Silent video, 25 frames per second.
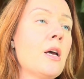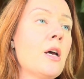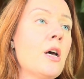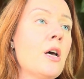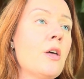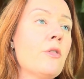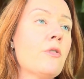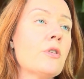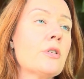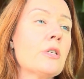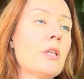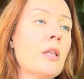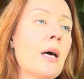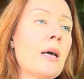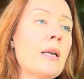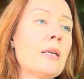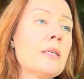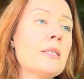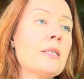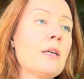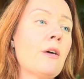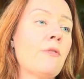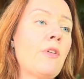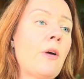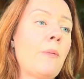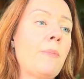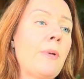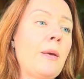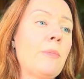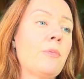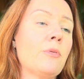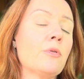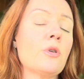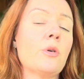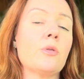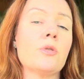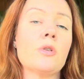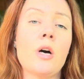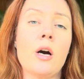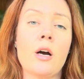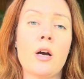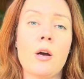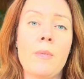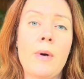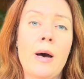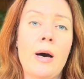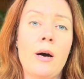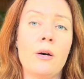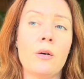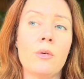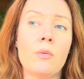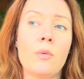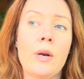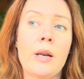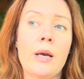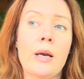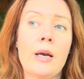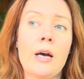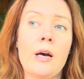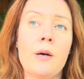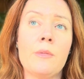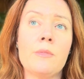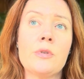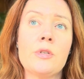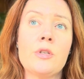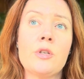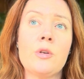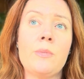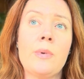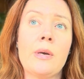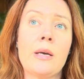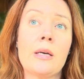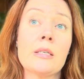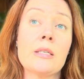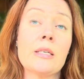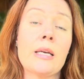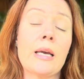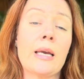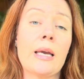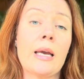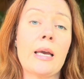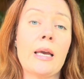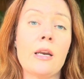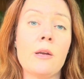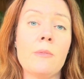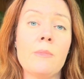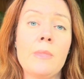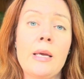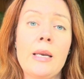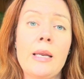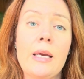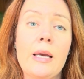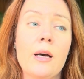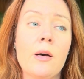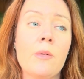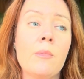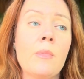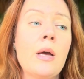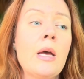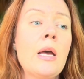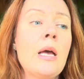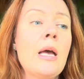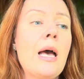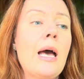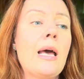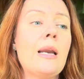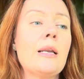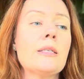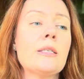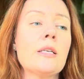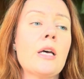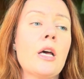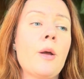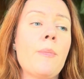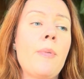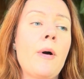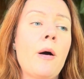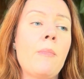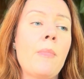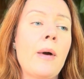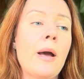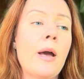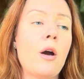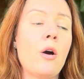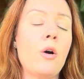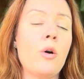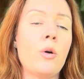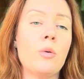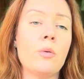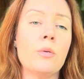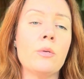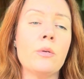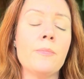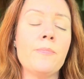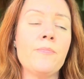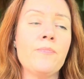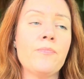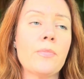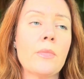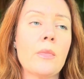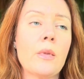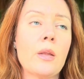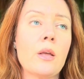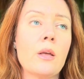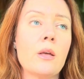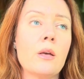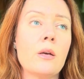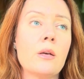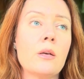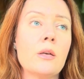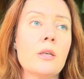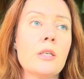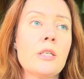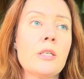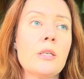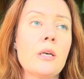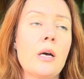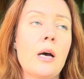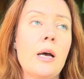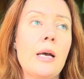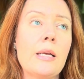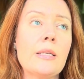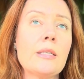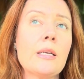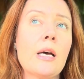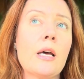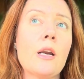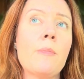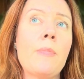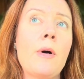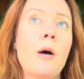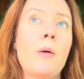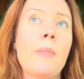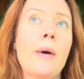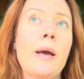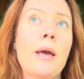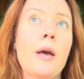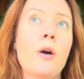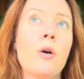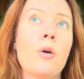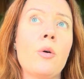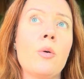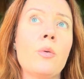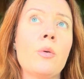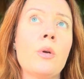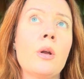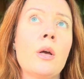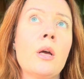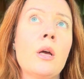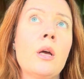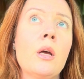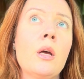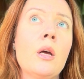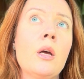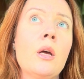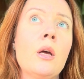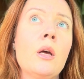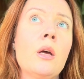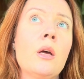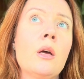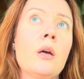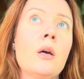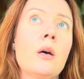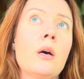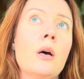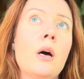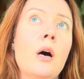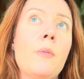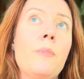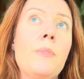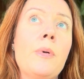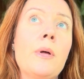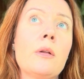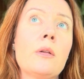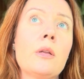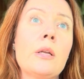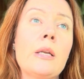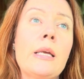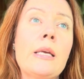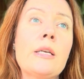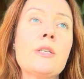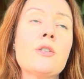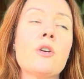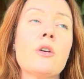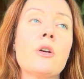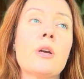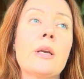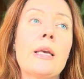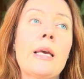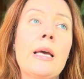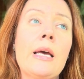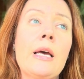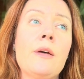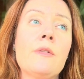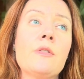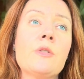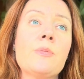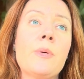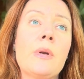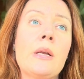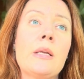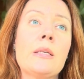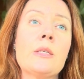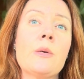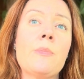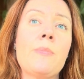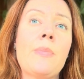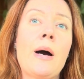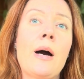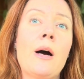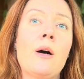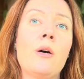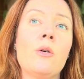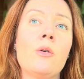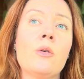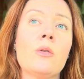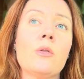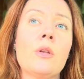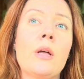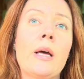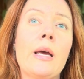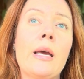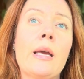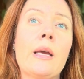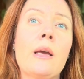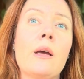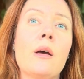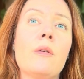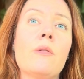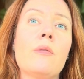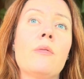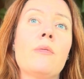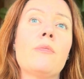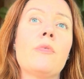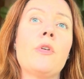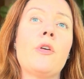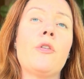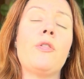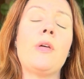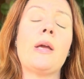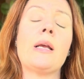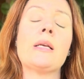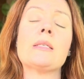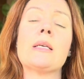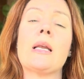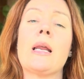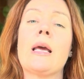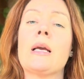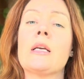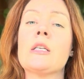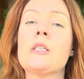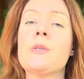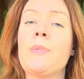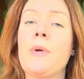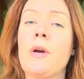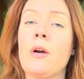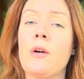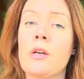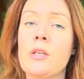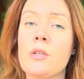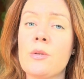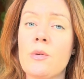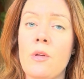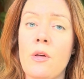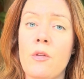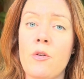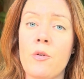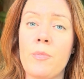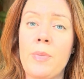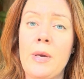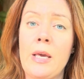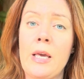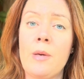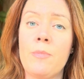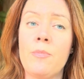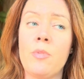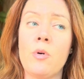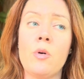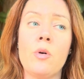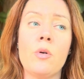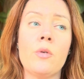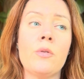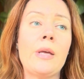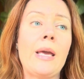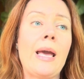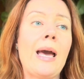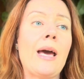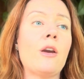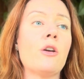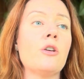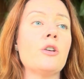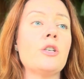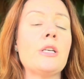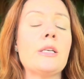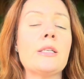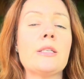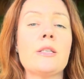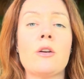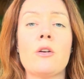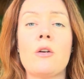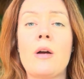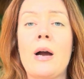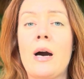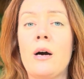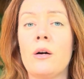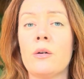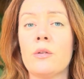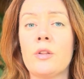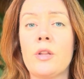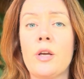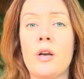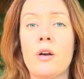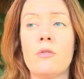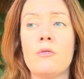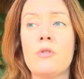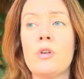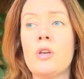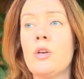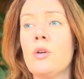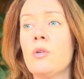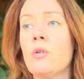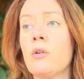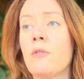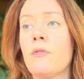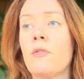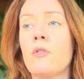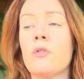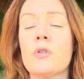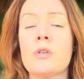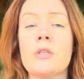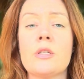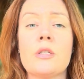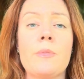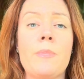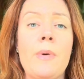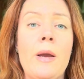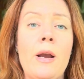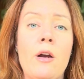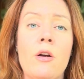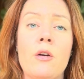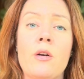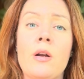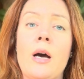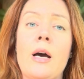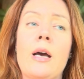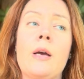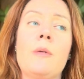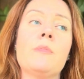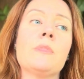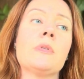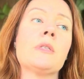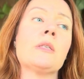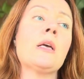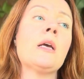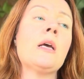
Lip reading: there's a lot of stuff that people don't talk about when it comes to being a psychic and a medium, and it's not about my own. It's not about my own abilities or gifts, but it's about like the things that I experience with other people, the energies that are out there, the universe, the paradigms,